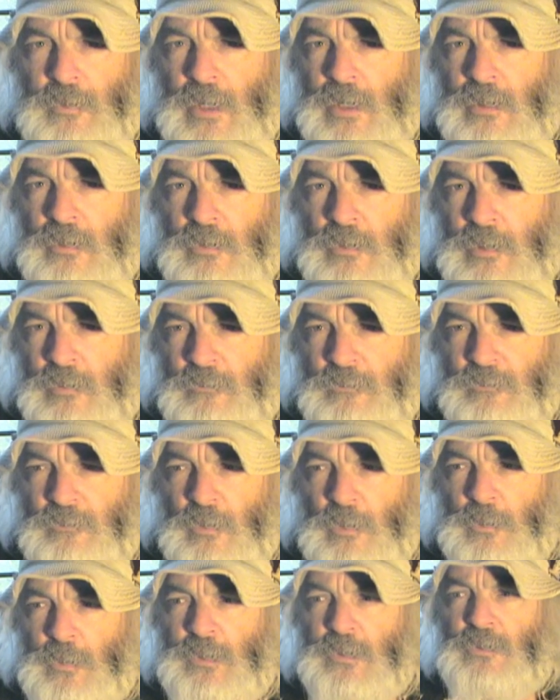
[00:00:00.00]
I'm kind of looking
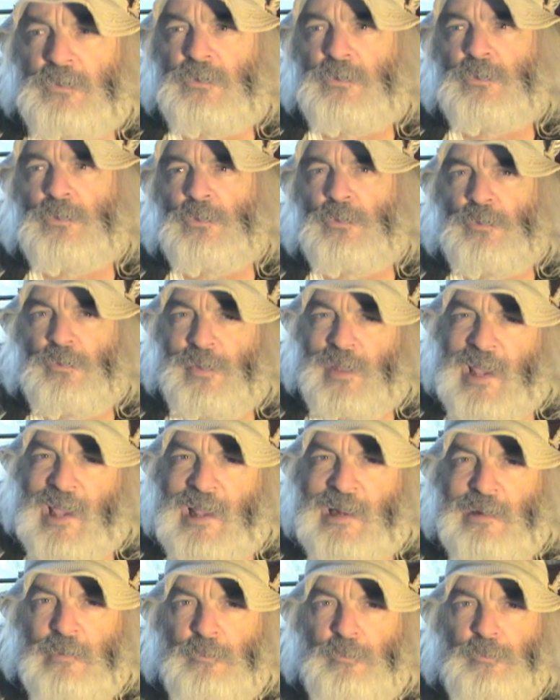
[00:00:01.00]
forward to
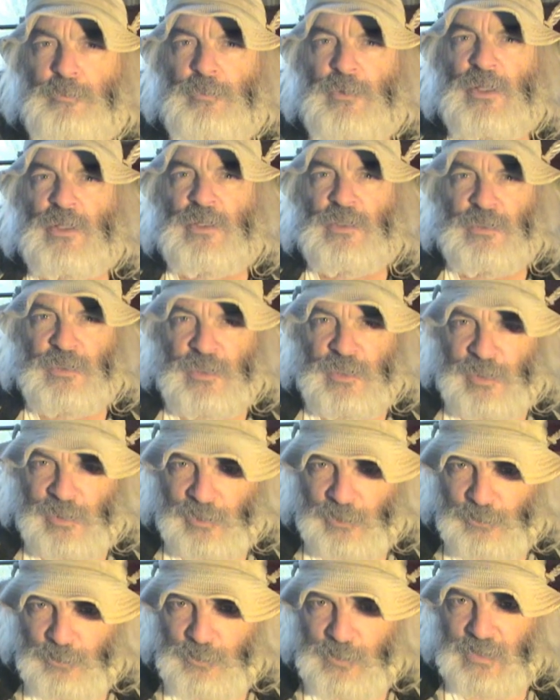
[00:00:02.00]
that
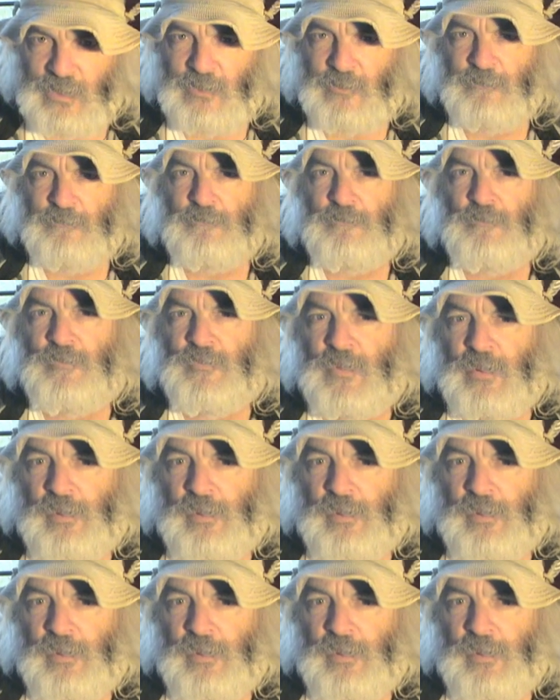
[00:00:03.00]
concluding.